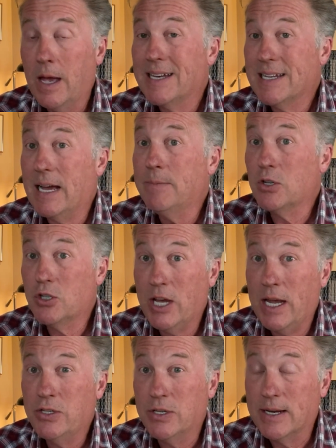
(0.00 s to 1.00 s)
Times are
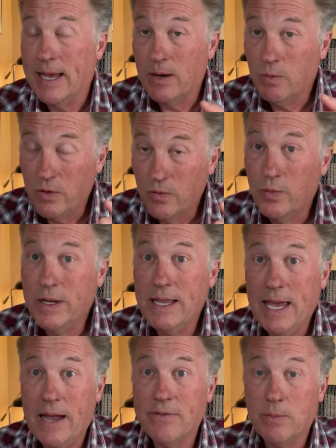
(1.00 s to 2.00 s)
changing, and we really
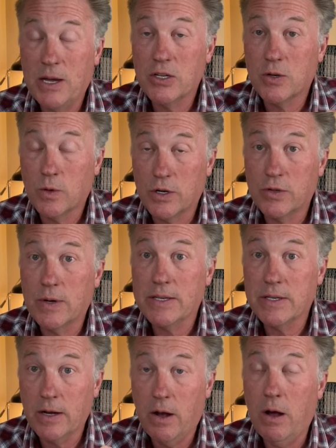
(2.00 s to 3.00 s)
have to make sure we're
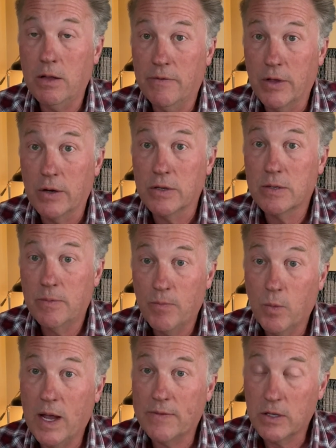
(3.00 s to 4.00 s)
addressing all of those.
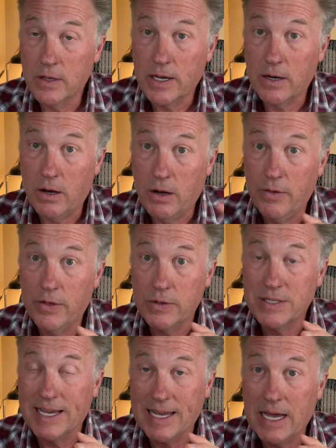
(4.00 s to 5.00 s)
We have to look at all of
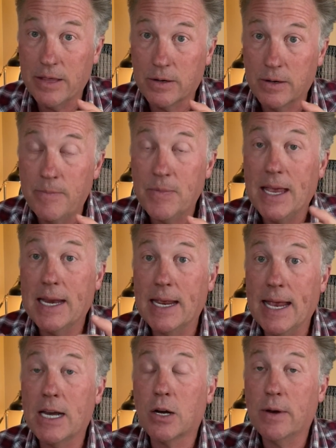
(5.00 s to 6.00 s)
those together in an
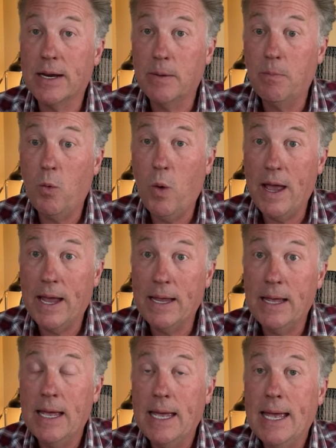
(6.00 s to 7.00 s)
integrated way
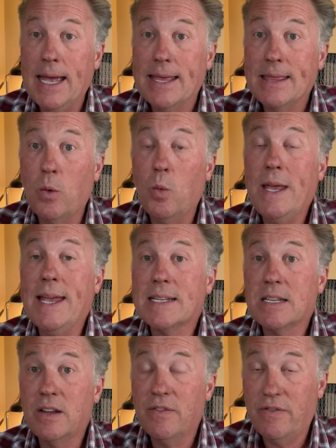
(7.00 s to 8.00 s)
that we get
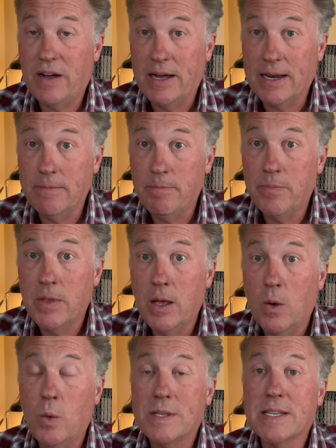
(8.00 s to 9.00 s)
to define
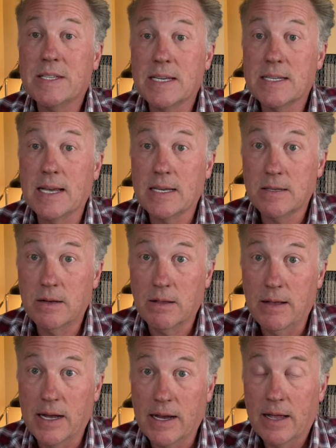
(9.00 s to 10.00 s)
what does success look like.